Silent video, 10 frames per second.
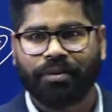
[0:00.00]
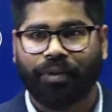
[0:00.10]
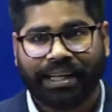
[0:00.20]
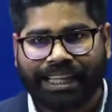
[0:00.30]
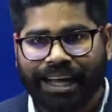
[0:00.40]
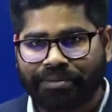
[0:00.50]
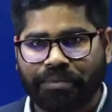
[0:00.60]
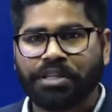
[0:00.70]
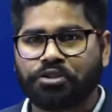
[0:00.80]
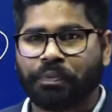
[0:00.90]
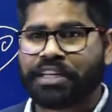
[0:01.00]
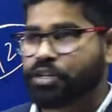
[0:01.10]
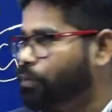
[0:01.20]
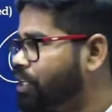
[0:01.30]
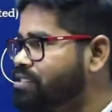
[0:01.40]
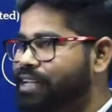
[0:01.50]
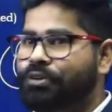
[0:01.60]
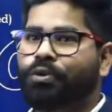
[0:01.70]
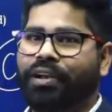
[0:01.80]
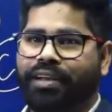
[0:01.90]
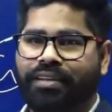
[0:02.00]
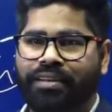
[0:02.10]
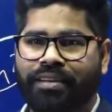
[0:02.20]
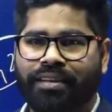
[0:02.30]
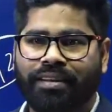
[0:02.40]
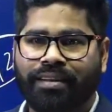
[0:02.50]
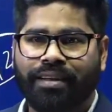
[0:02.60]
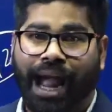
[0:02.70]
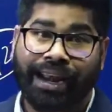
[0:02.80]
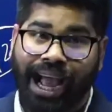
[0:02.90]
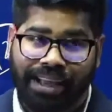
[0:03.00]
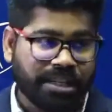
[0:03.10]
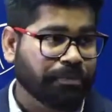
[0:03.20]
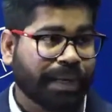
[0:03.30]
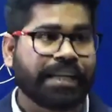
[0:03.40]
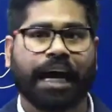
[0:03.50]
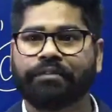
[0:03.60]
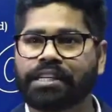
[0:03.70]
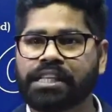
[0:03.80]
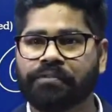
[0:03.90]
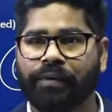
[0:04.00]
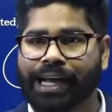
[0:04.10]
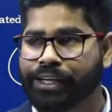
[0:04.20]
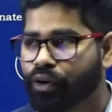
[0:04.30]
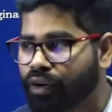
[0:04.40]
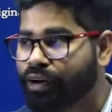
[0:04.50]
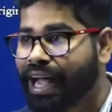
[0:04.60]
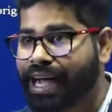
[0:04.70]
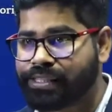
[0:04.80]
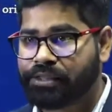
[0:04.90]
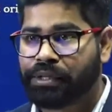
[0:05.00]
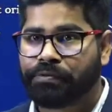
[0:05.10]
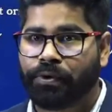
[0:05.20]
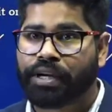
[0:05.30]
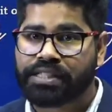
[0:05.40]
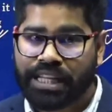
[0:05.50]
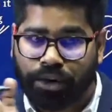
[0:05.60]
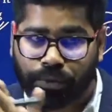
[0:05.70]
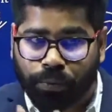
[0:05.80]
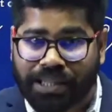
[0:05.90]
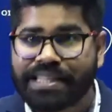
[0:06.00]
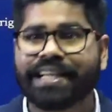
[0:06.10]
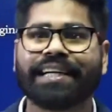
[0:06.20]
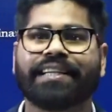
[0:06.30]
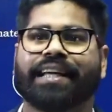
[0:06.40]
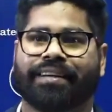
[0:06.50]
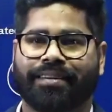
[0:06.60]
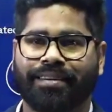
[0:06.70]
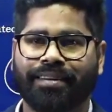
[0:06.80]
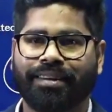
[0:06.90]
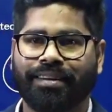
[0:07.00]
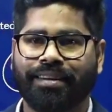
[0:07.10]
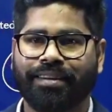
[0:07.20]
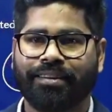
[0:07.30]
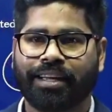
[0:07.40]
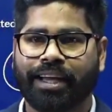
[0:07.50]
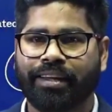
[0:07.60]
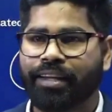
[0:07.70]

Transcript: Why they have come into picture? What is their role? And has it been diversified, or has it been focusing on one single thing? Okay.